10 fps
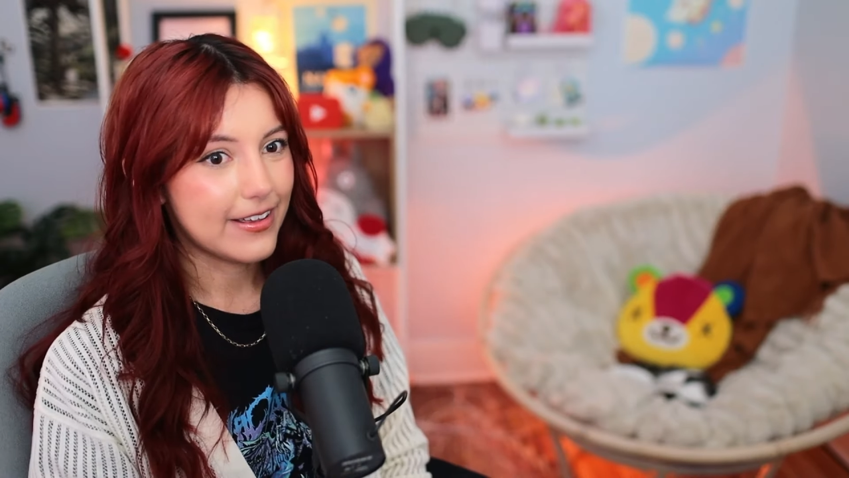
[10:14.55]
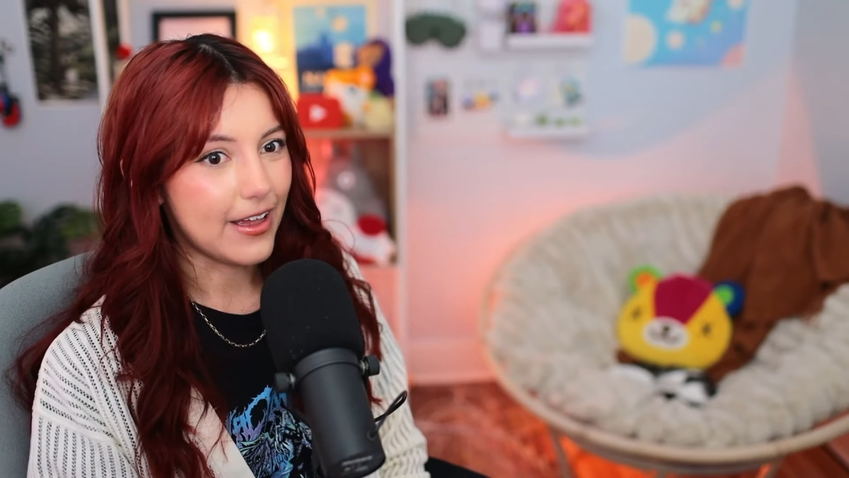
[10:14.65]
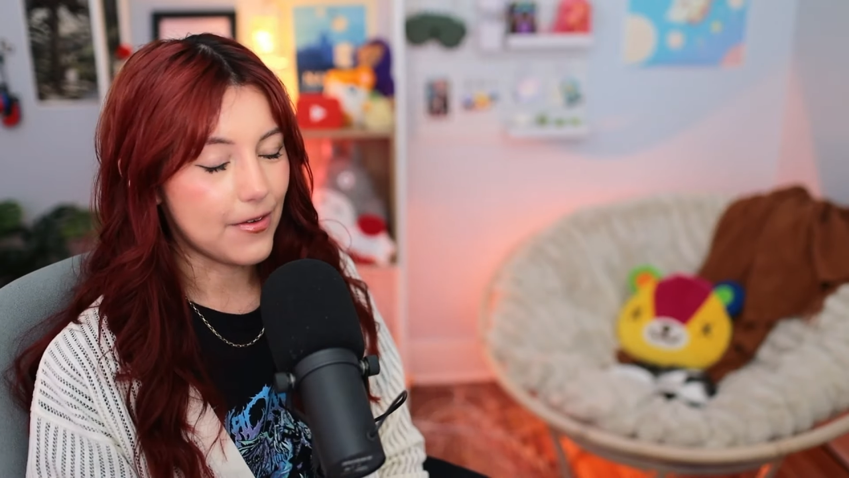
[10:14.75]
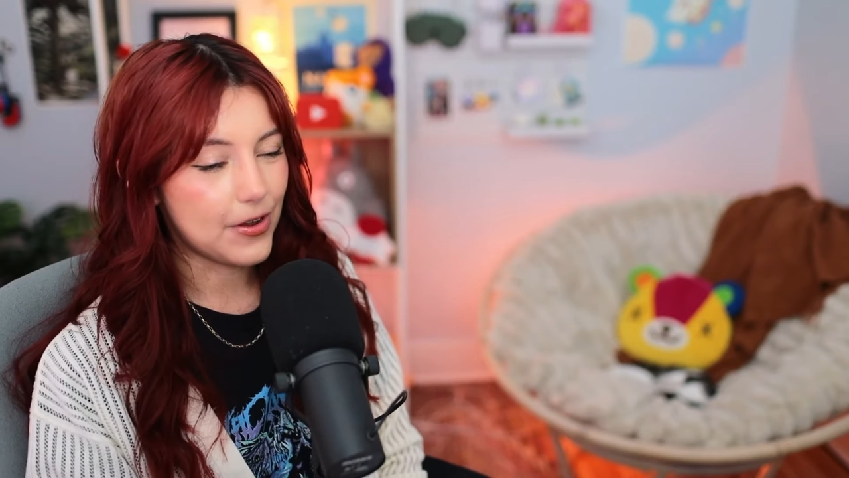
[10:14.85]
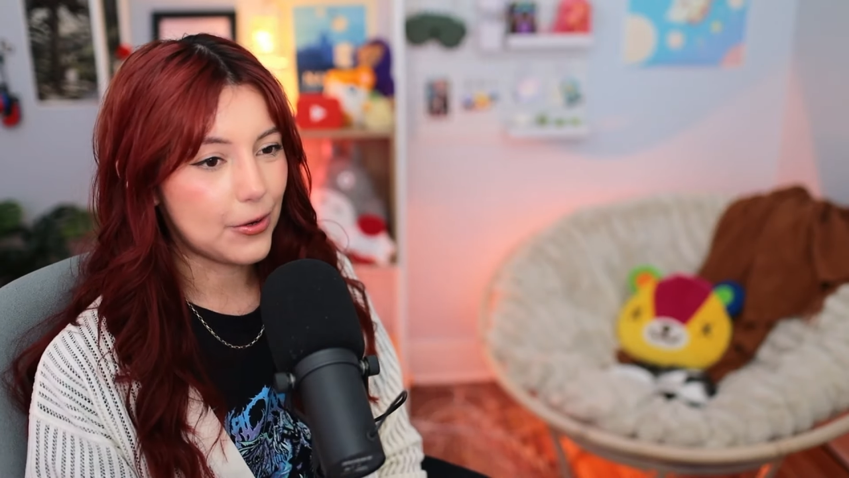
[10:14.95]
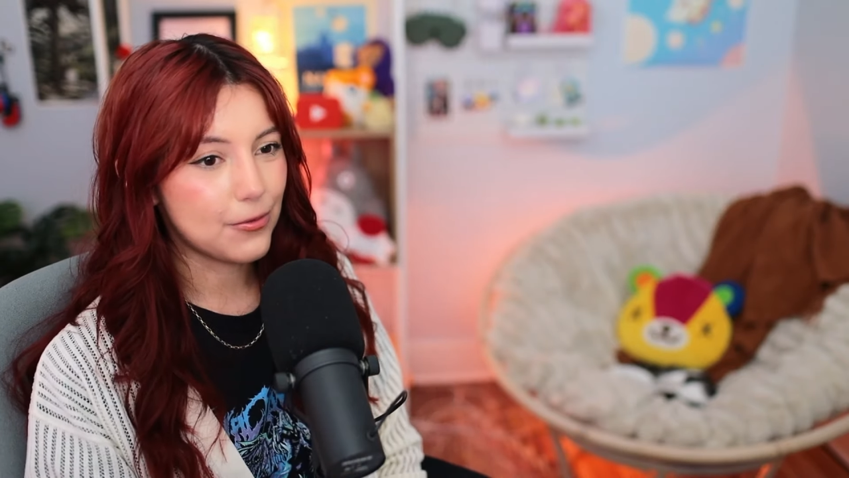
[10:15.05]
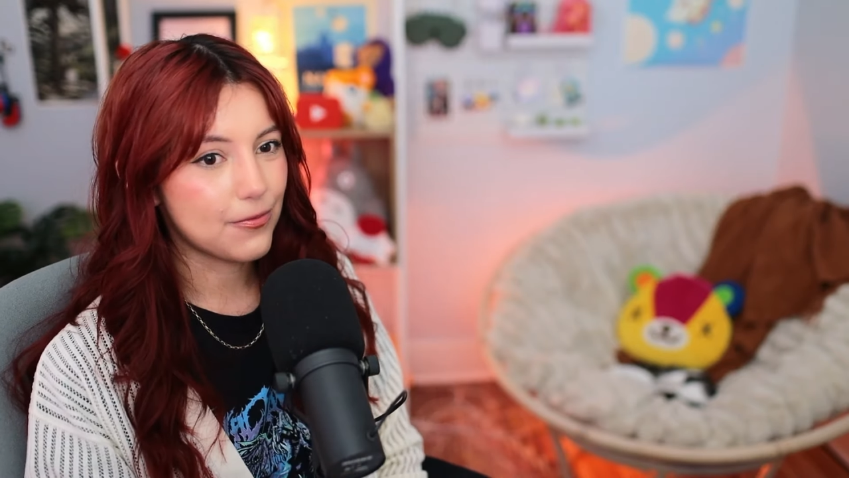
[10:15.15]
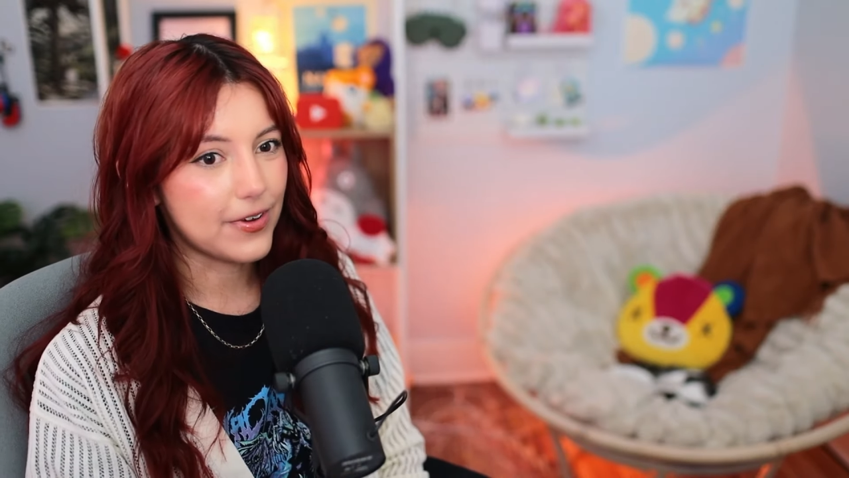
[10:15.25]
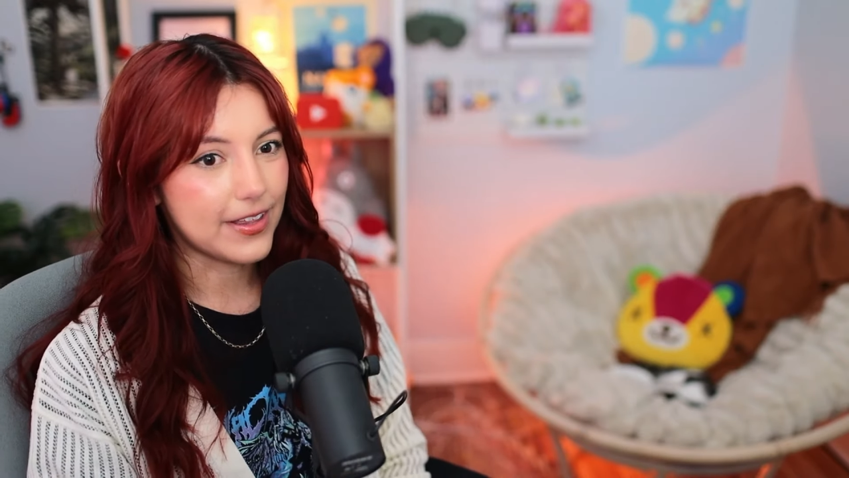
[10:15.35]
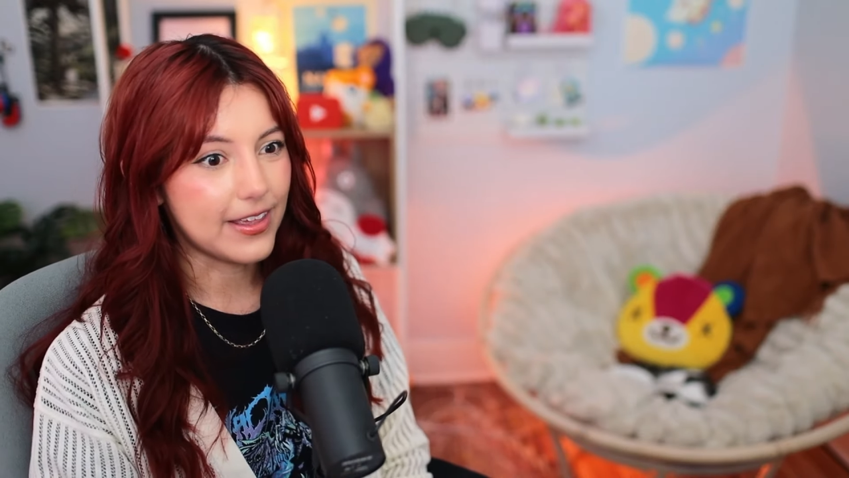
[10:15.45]
of who
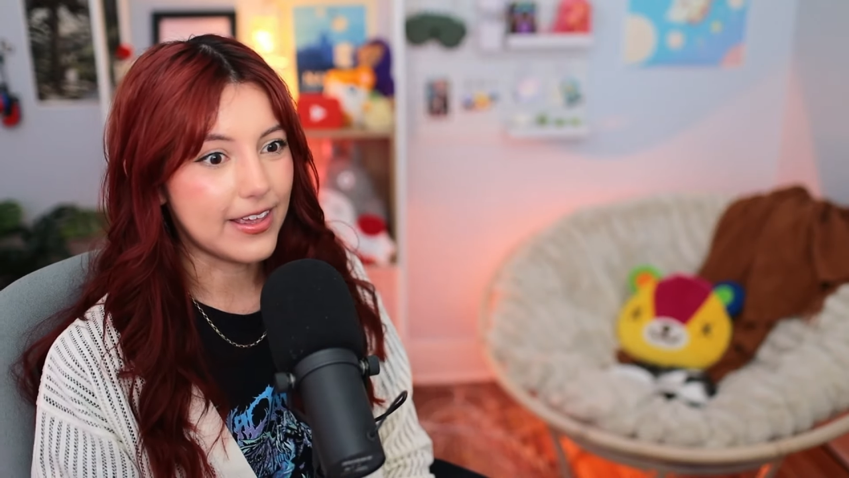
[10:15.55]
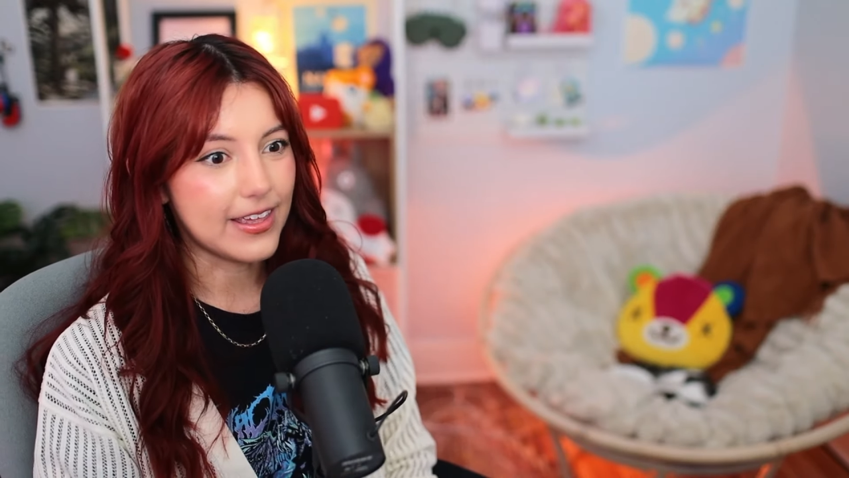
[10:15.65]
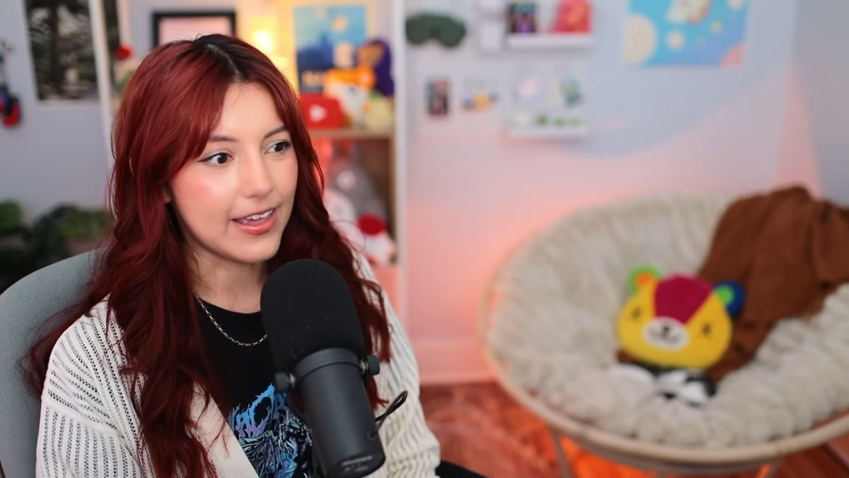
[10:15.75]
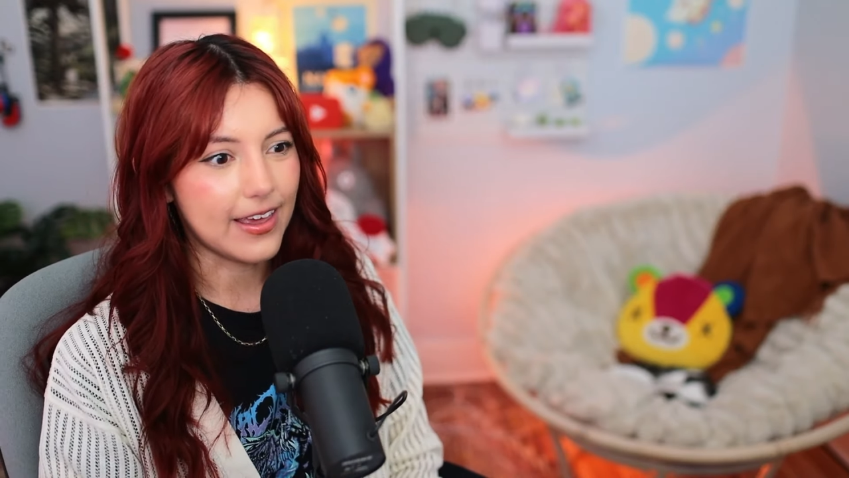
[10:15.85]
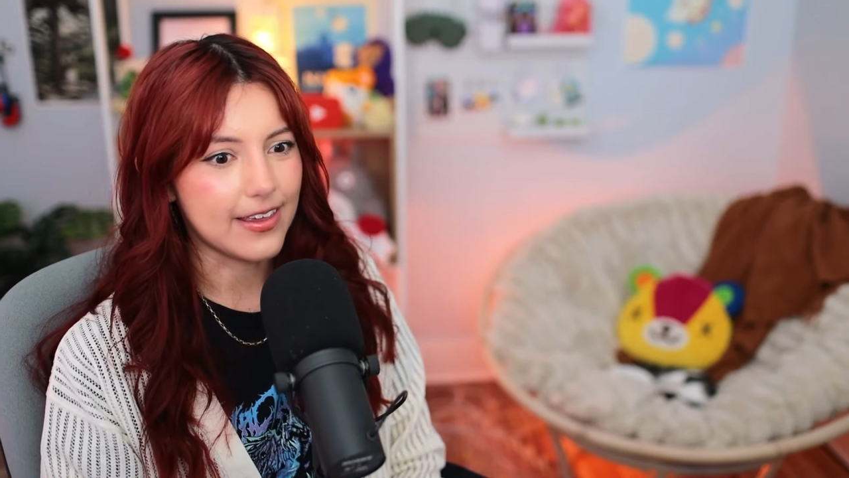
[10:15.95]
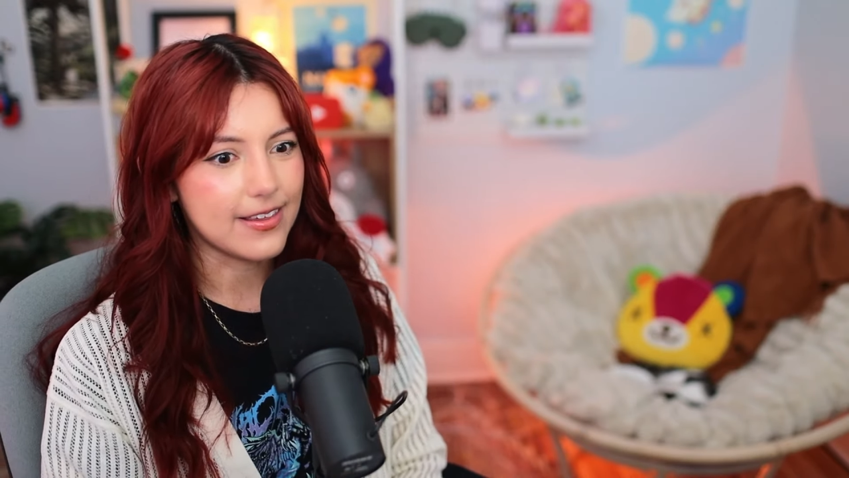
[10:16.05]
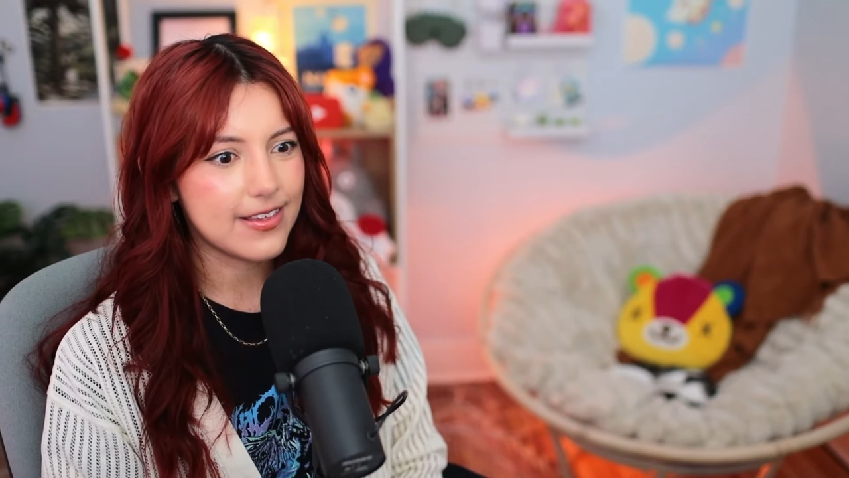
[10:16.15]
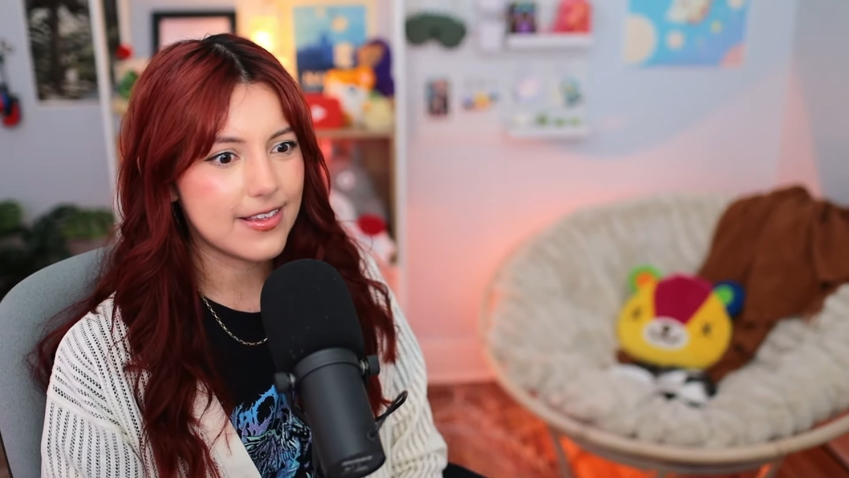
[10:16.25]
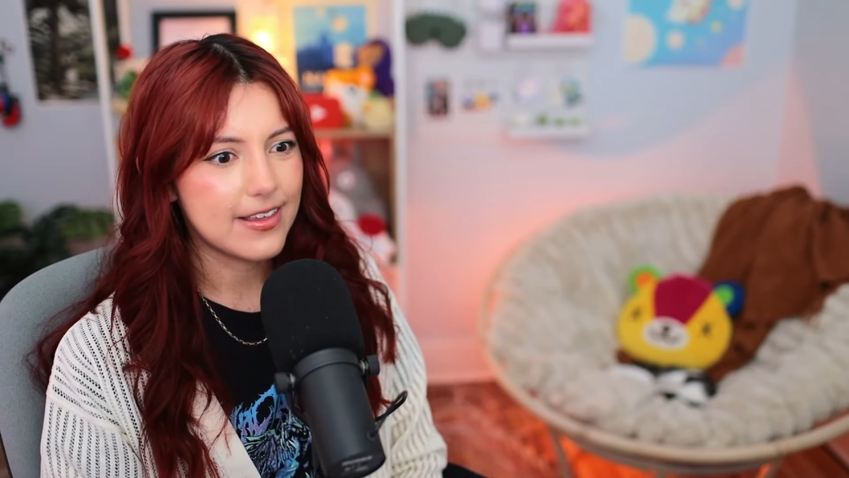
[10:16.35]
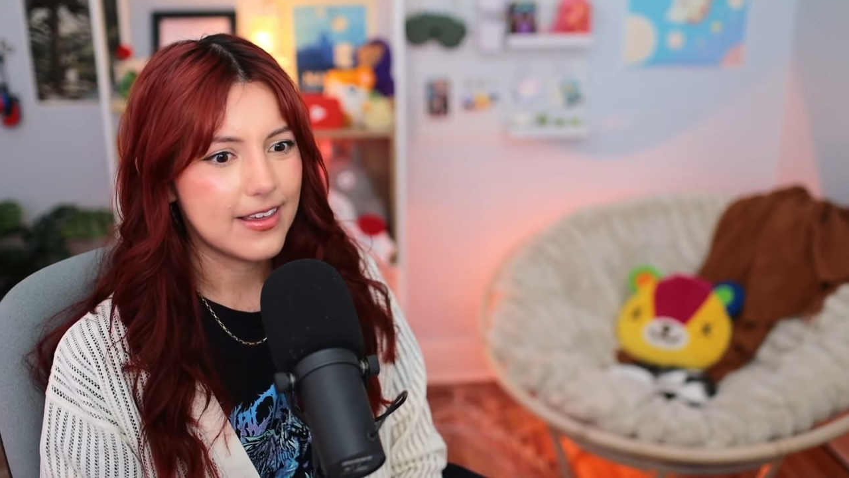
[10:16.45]
really he
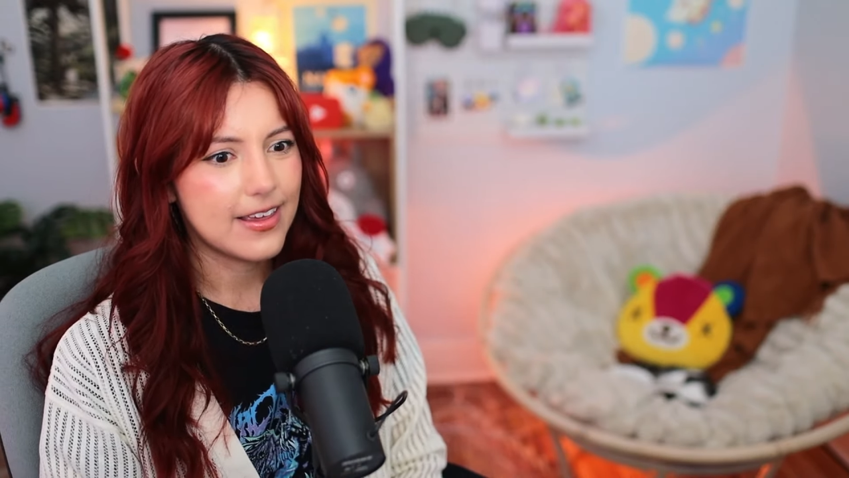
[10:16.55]
is.